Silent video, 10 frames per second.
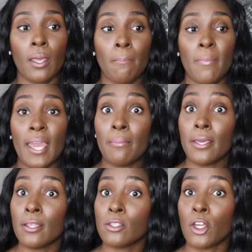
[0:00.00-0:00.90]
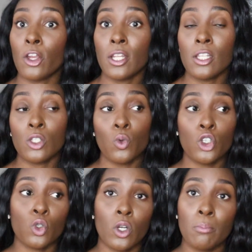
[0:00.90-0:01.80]
maybe turn it into
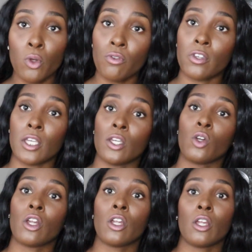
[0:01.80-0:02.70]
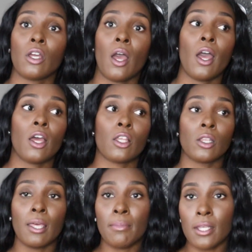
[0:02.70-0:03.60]
a short movie or a
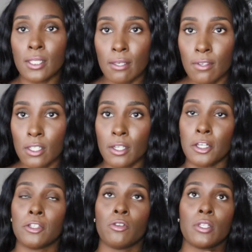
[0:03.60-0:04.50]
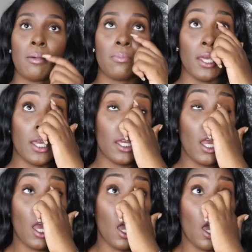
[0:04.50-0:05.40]
limited TV series or something,
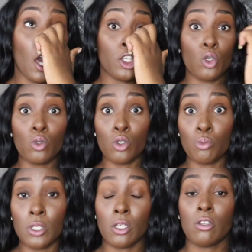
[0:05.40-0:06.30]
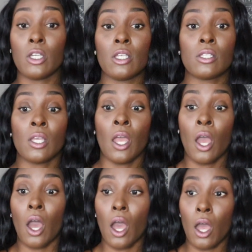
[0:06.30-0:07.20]
a YouTube series.
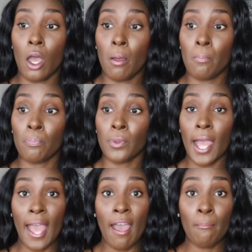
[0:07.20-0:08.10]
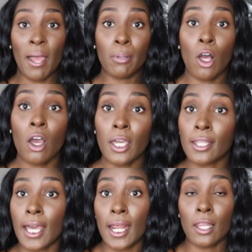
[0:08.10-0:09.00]
I have my
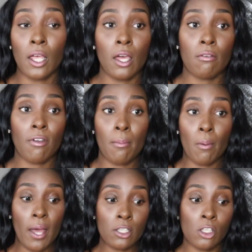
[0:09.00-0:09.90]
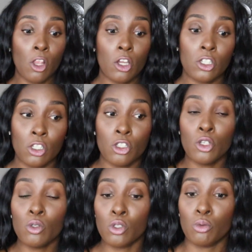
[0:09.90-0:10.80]
blogging that I love. I'm about to launch this
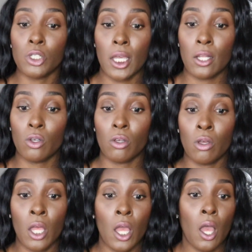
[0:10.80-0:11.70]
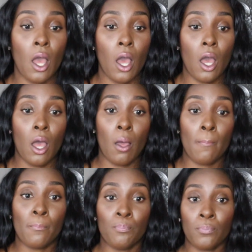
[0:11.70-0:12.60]
YouTube channel. I